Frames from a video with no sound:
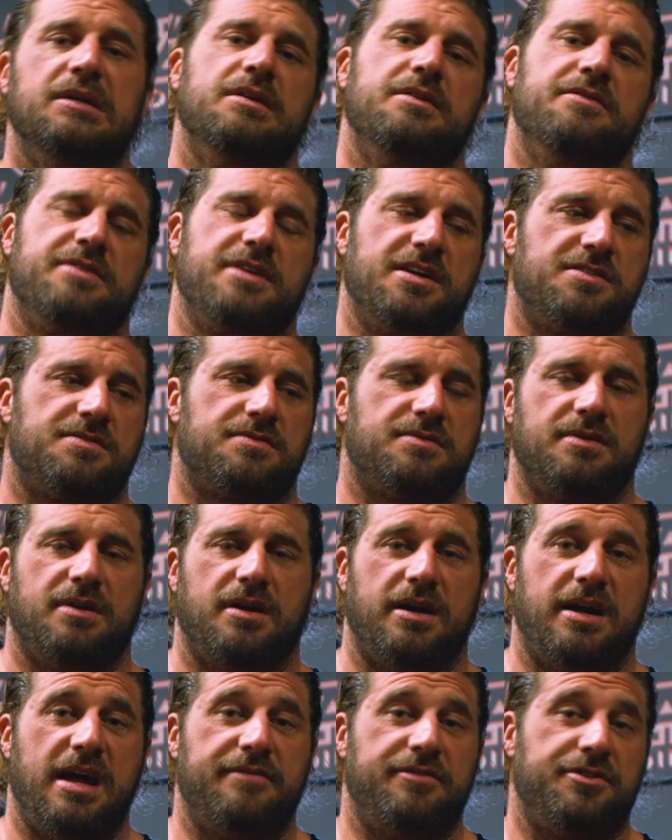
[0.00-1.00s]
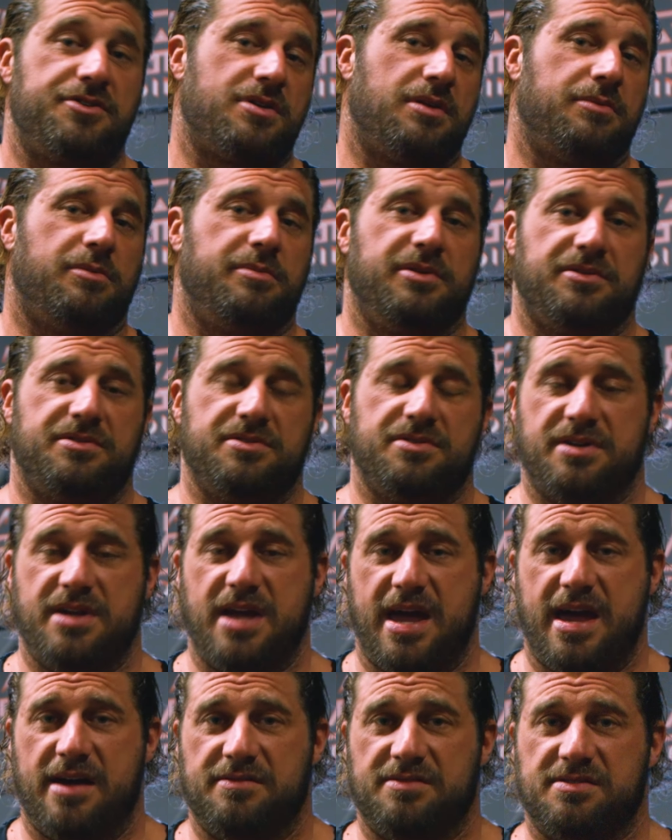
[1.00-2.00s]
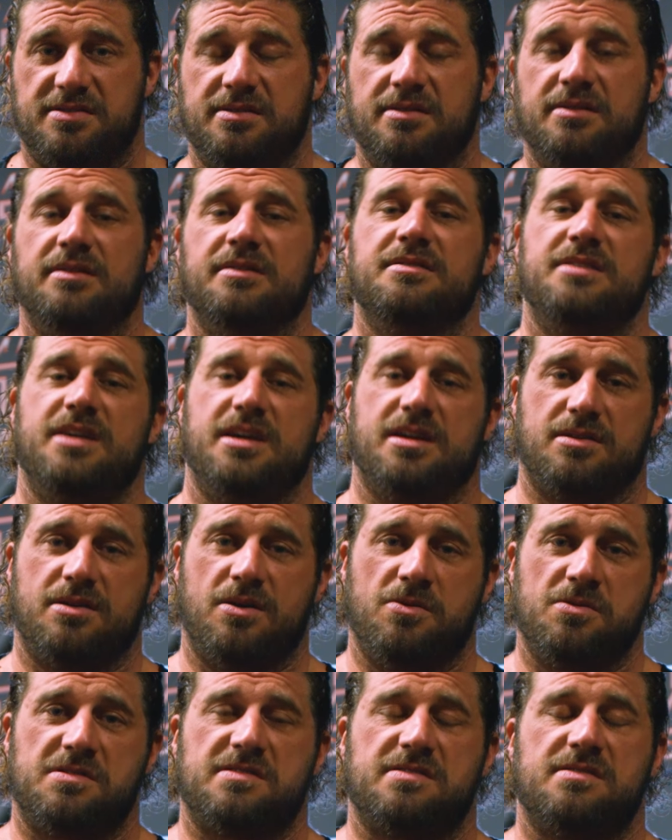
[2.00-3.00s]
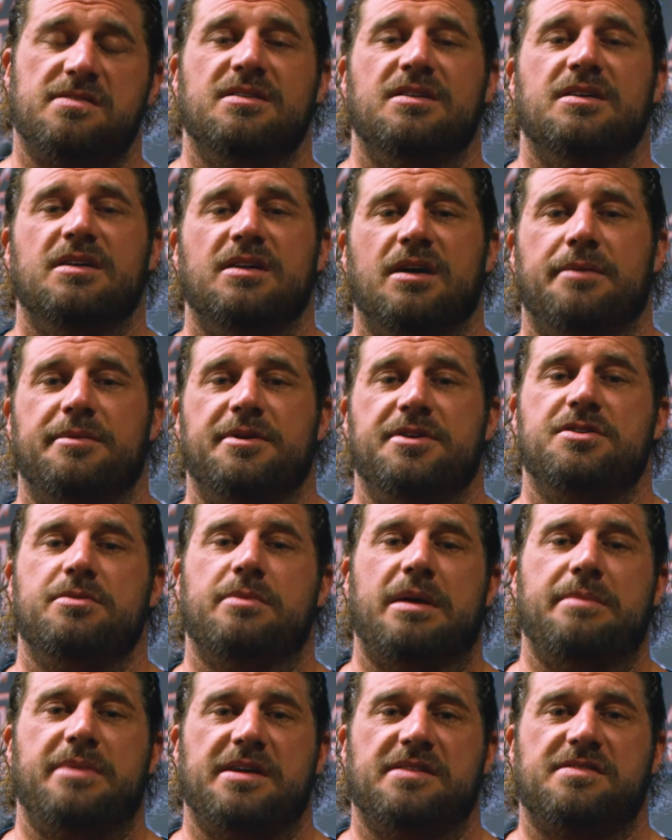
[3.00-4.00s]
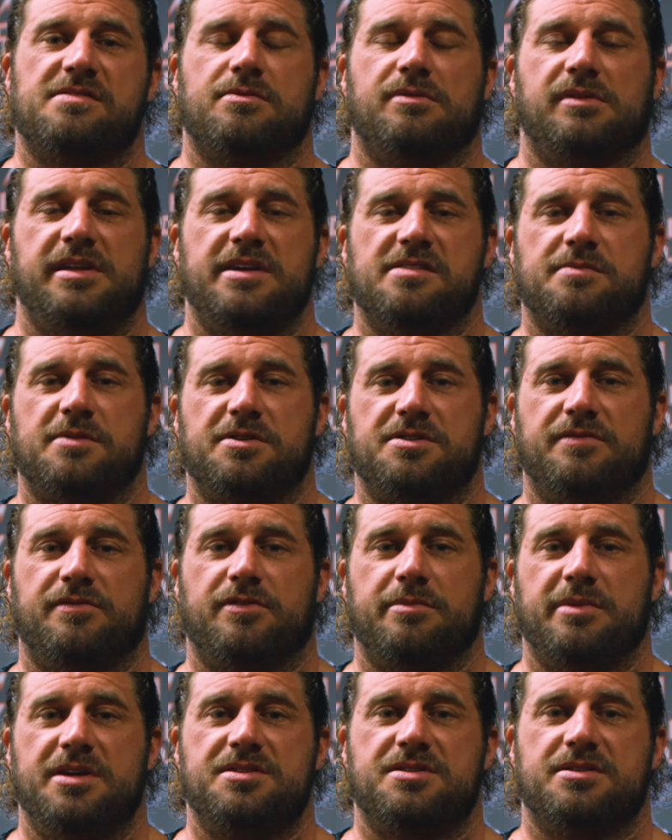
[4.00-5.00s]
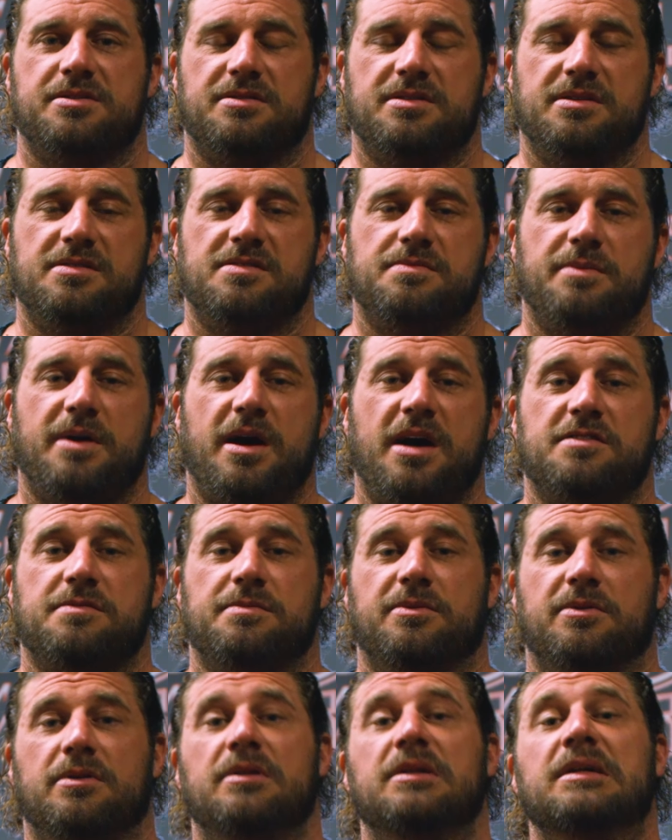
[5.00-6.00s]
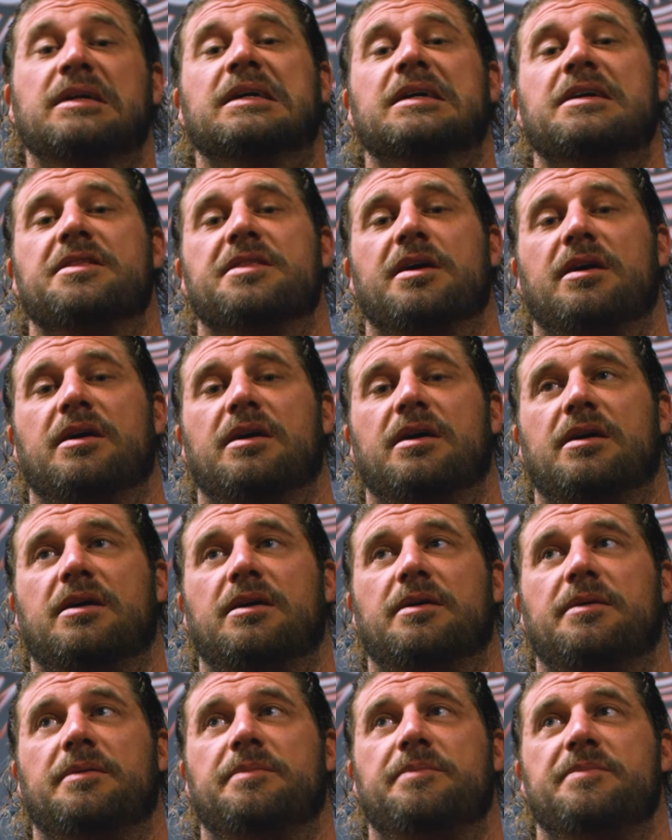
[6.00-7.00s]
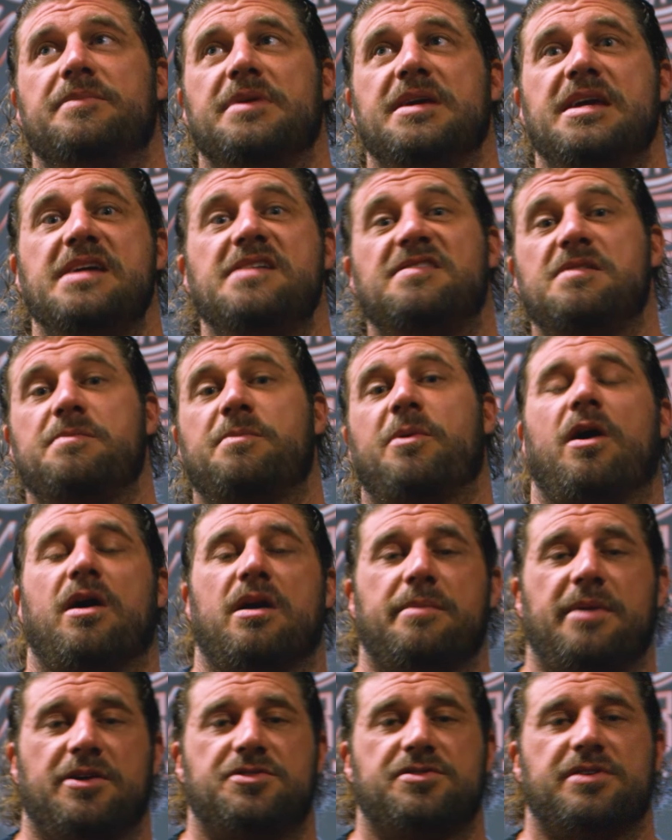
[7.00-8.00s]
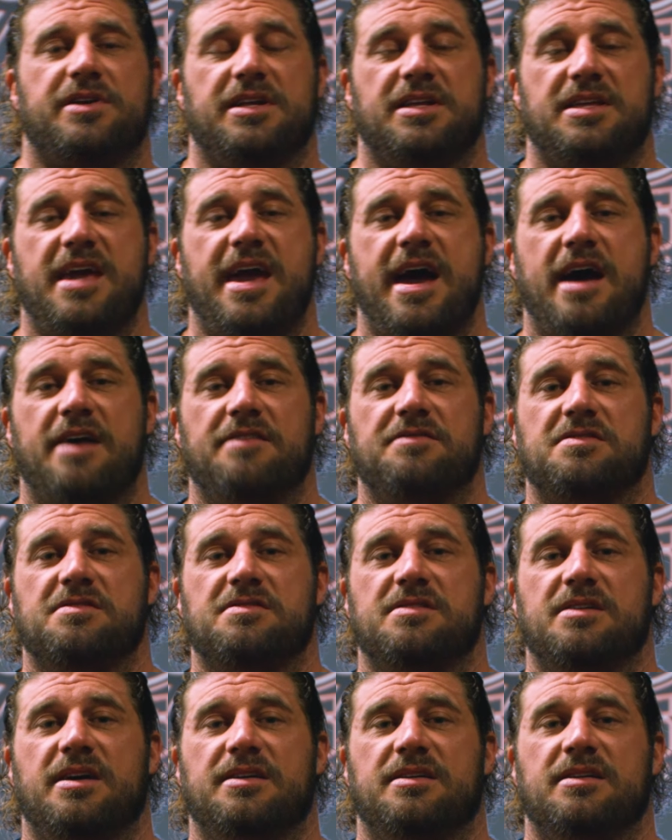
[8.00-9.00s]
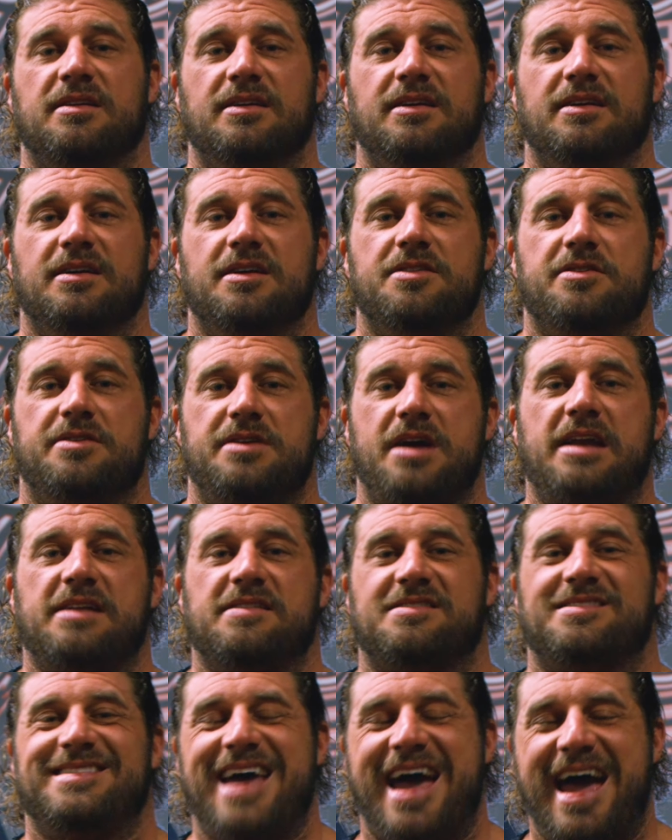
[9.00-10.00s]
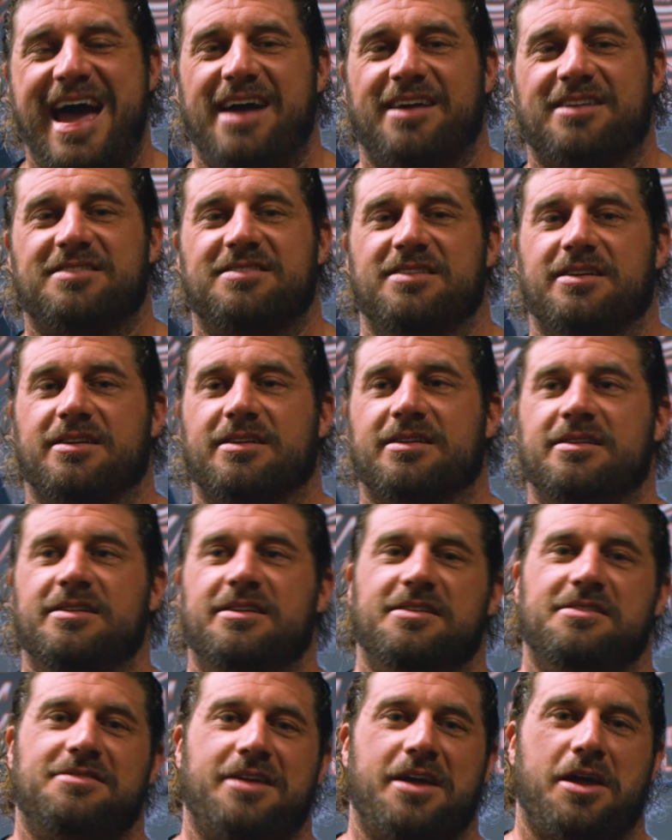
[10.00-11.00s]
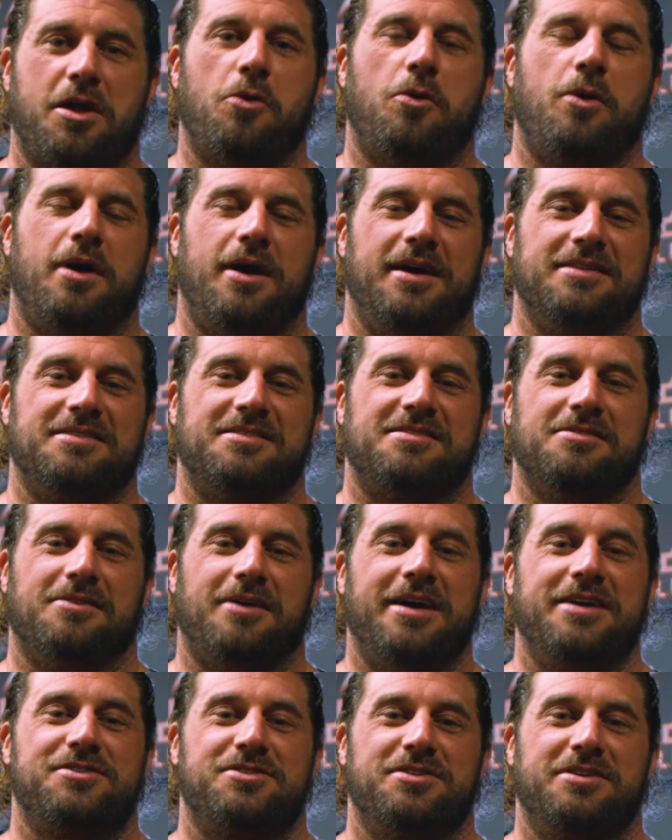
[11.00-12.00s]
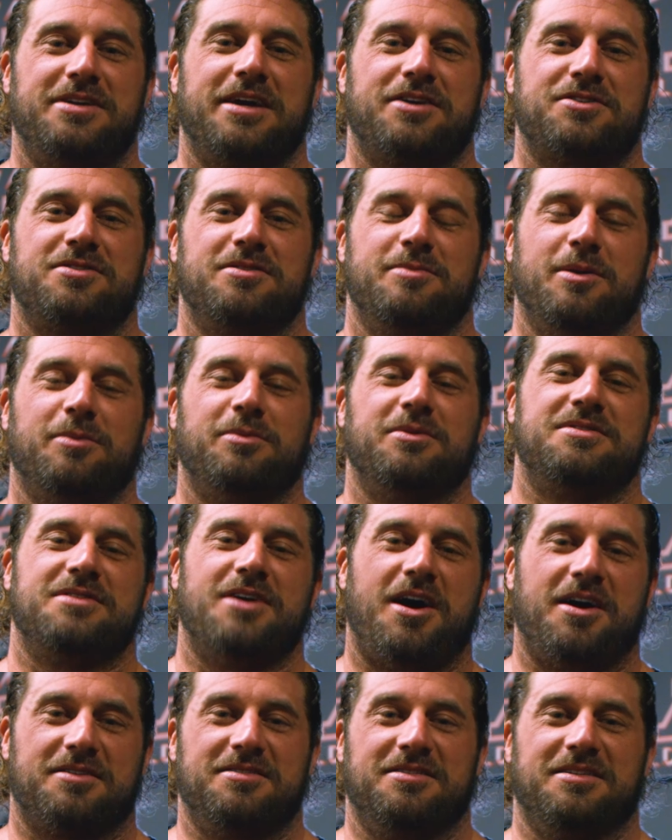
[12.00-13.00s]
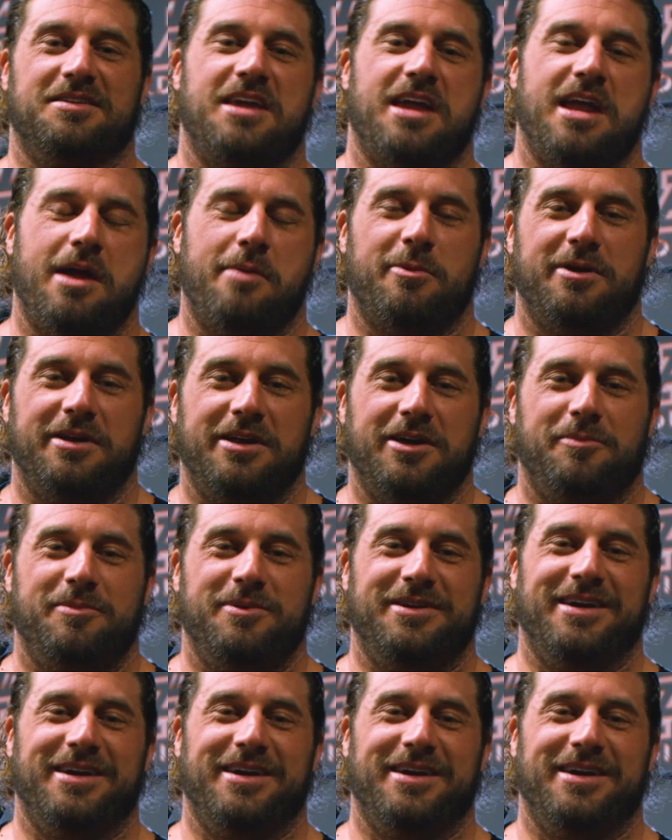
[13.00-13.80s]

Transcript: if you guys are having trouble building your calves, take notes. I'm going to do my best to relay as much information as this possible. The easy part about training calves is that they're not as taxing as like quads, so I should actually be able to talk to the camera and help you